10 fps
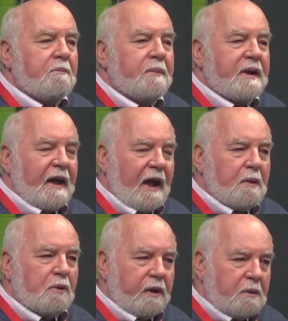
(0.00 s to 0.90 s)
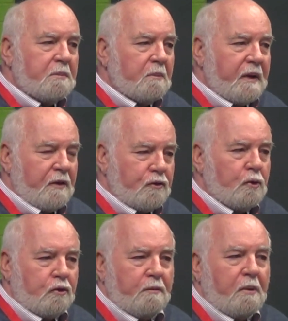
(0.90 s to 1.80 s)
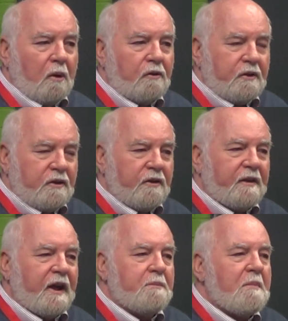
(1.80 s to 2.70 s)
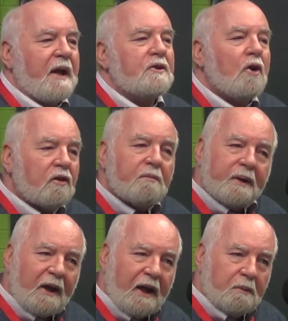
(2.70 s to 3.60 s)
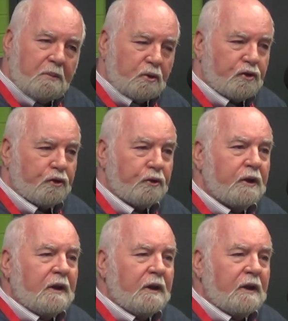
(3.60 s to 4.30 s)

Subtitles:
being able to implement the sorts of policies that they may not have been able to